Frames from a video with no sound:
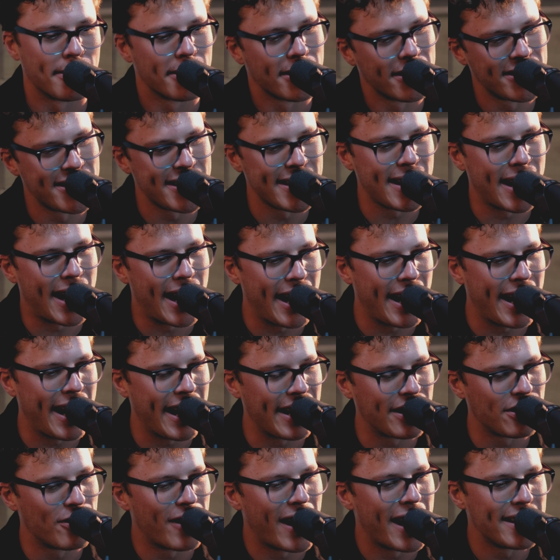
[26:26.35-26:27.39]
You see,
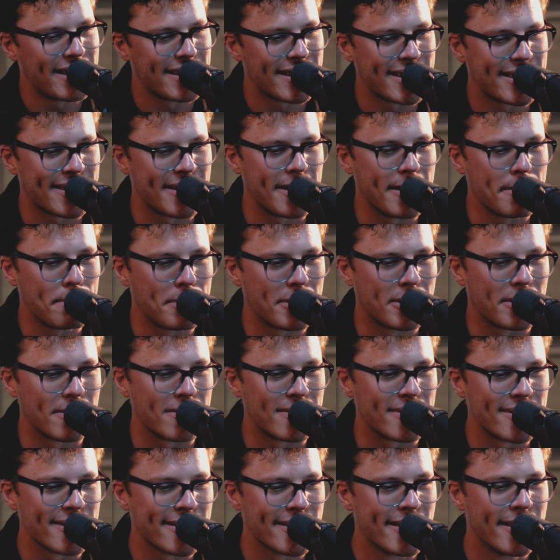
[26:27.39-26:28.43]
you hate to see it
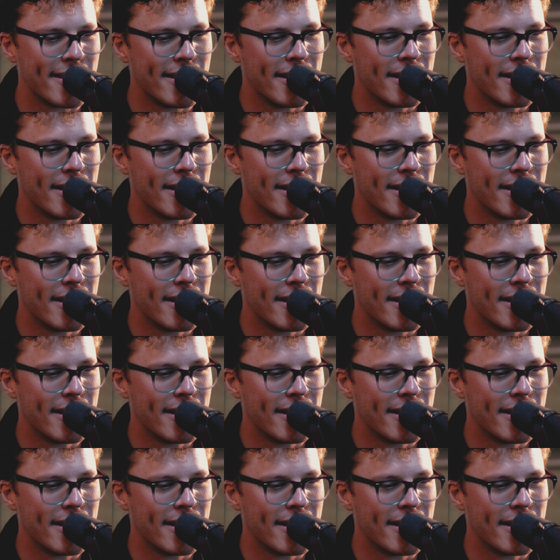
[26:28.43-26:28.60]
because,